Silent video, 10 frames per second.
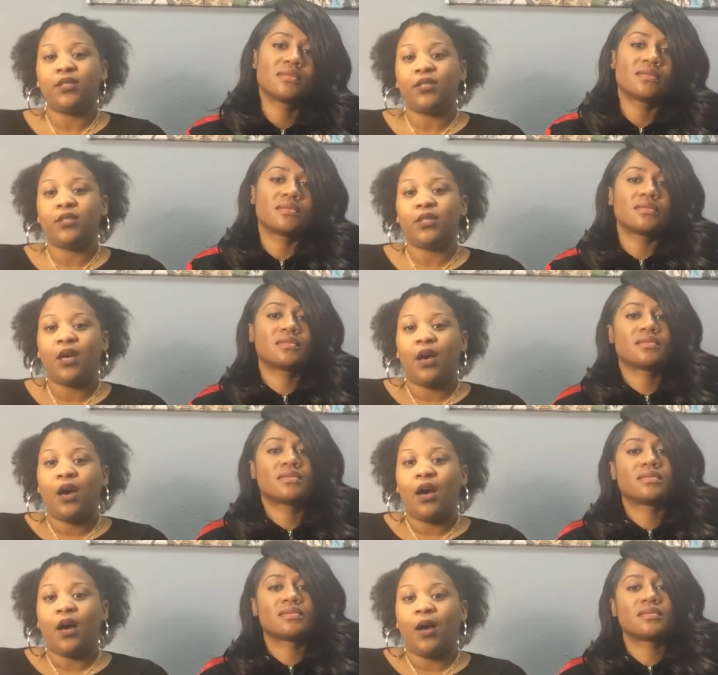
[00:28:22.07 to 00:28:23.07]
Speaker 1: is
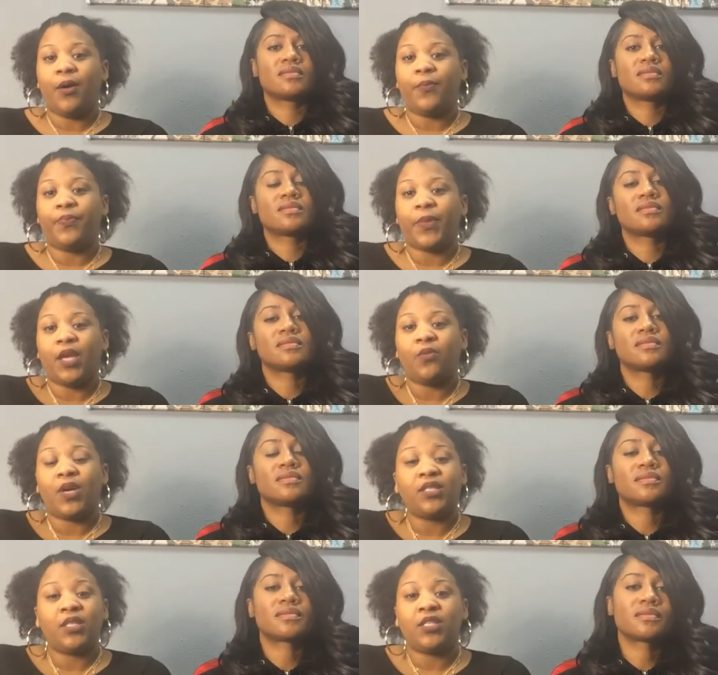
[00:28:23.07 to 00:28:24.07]
um,
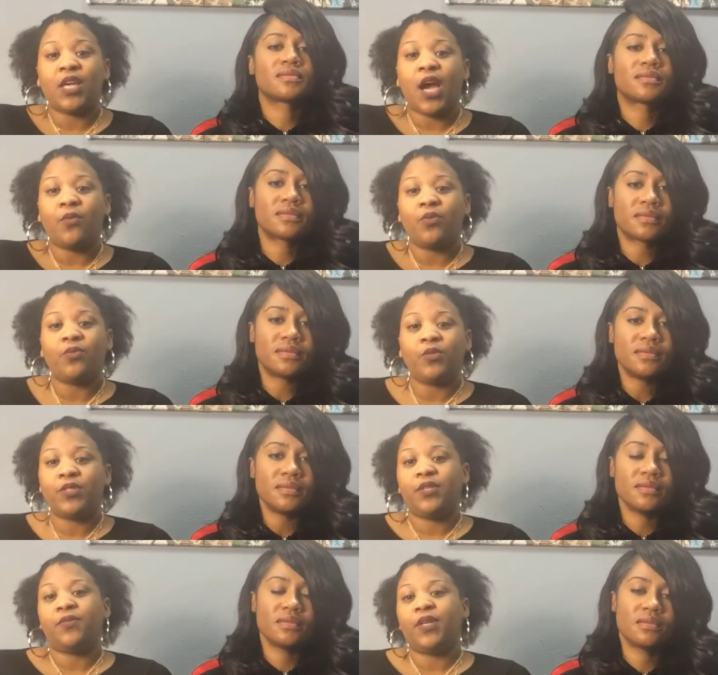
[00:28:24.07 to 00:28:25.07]
NYC Chat Room
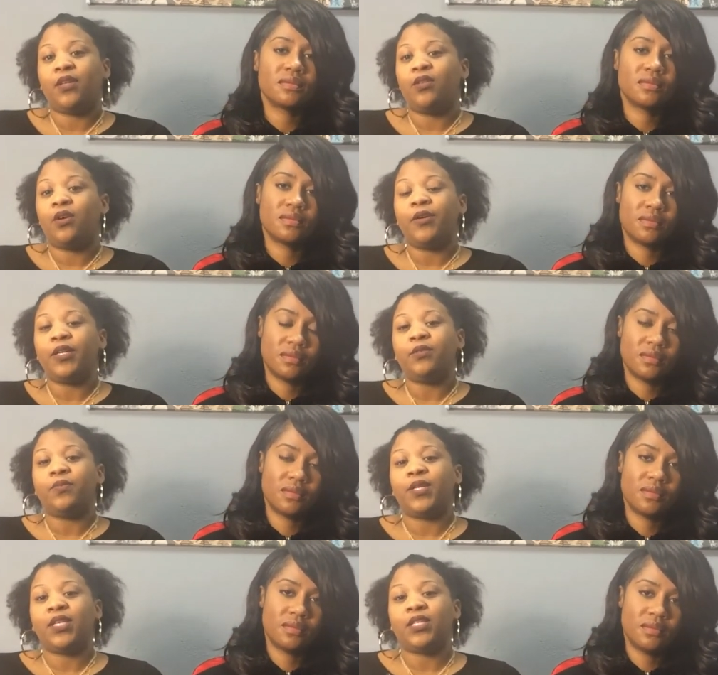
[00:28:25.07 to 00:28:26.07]
with Tiffany and Lauren.
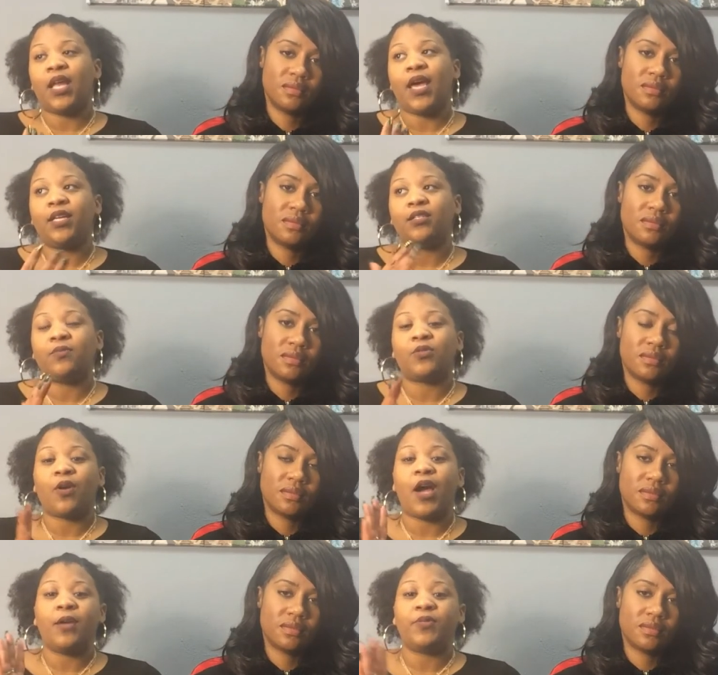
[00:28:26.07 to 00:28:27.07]
Please like,
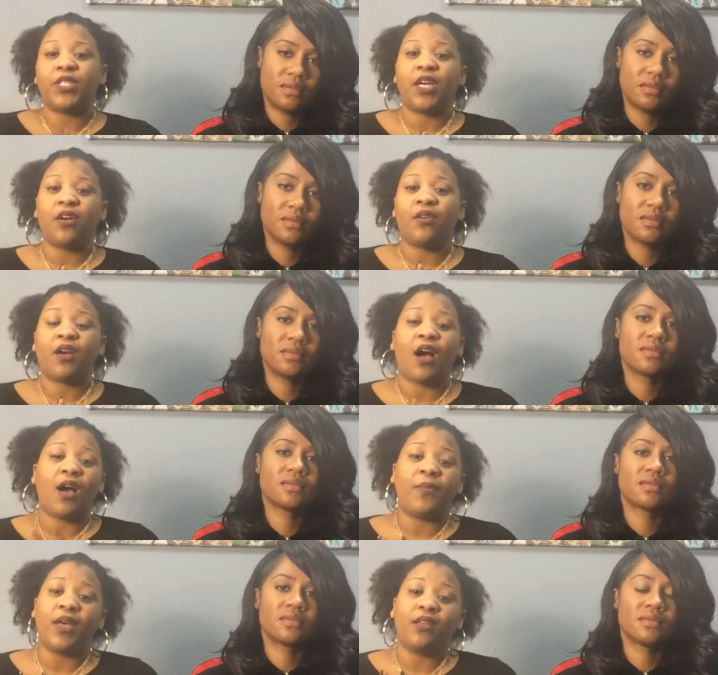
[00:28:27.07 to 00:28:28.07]
subscribe, share,
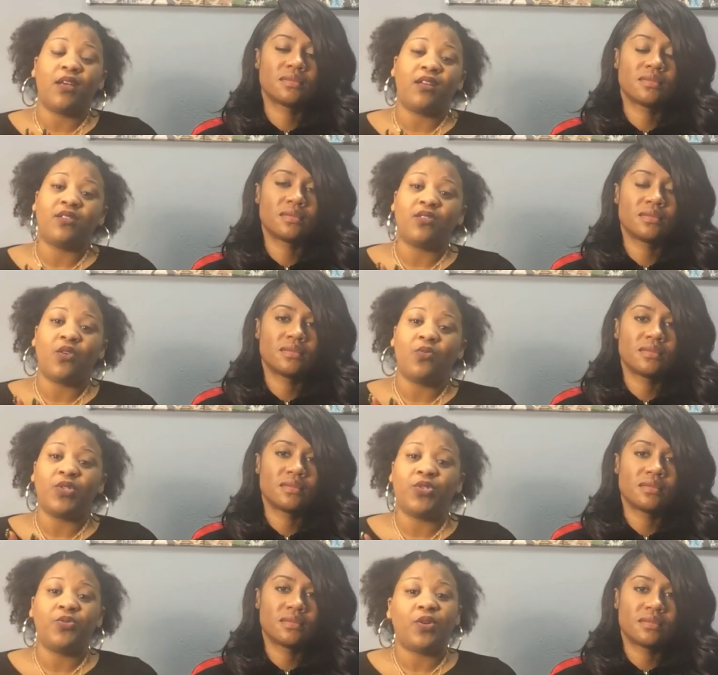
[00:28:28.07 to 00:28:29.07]
comment. Let us know
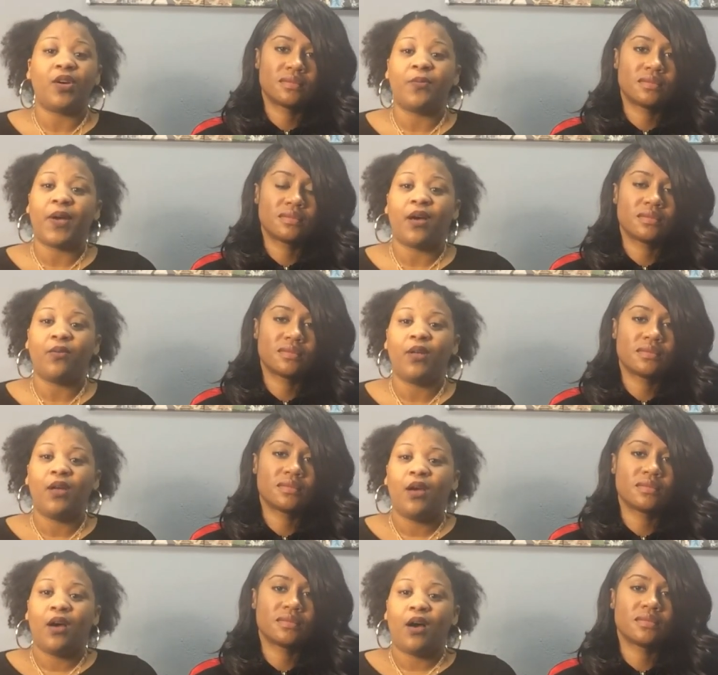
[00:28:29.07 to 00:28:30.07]
what you thought about,
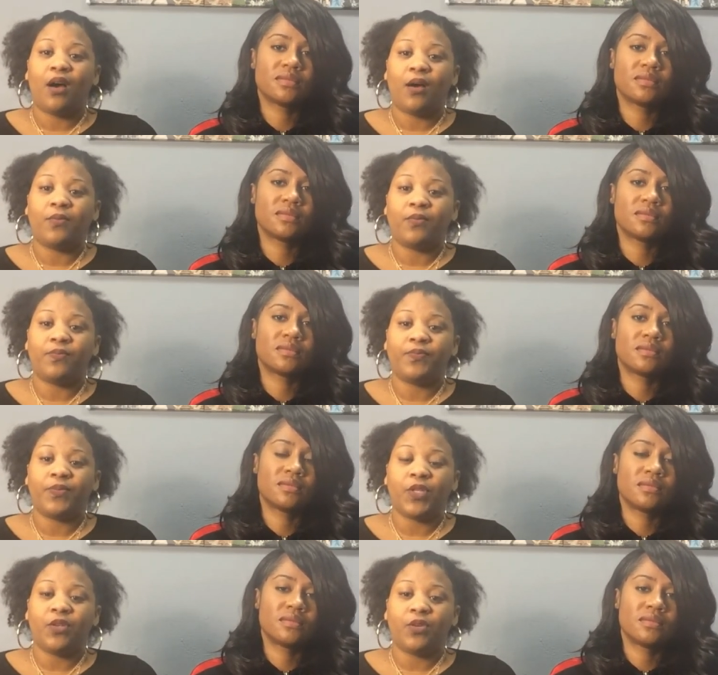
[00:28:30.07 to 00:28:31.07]
um,
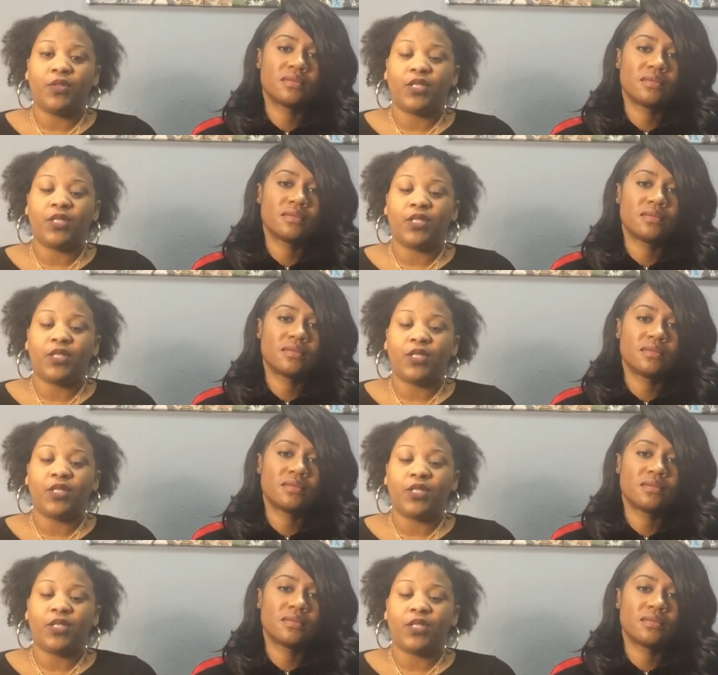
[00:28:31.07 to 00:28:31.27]
you know, the